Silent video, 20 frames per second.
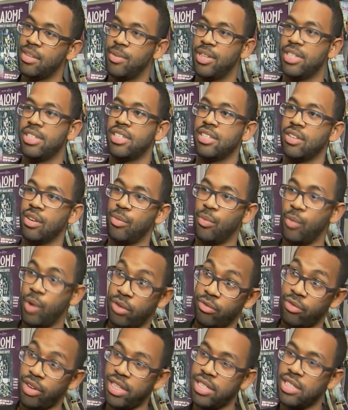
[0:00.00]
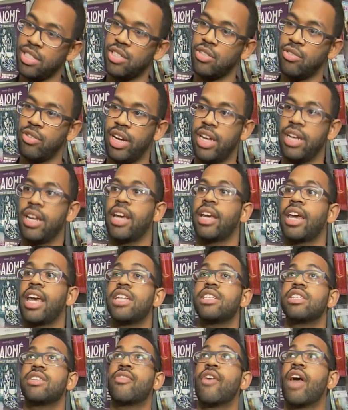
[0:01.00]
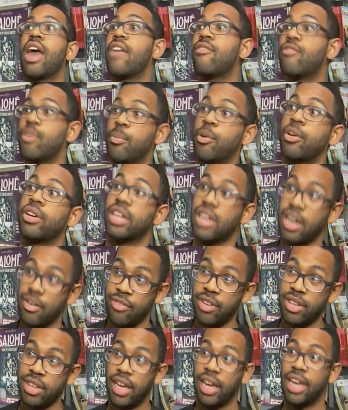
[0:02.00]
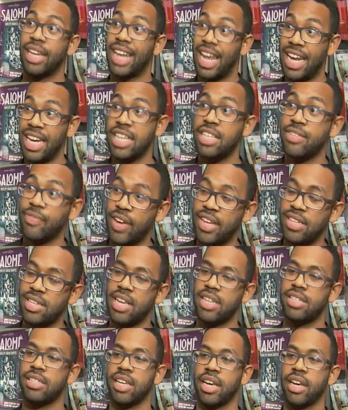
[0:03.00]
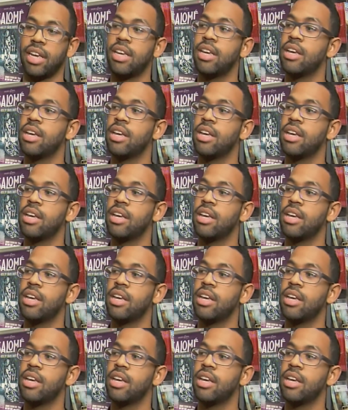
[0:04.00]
which is on 1 Regent Street, and that caters for everybody and everything, and that is fantastic.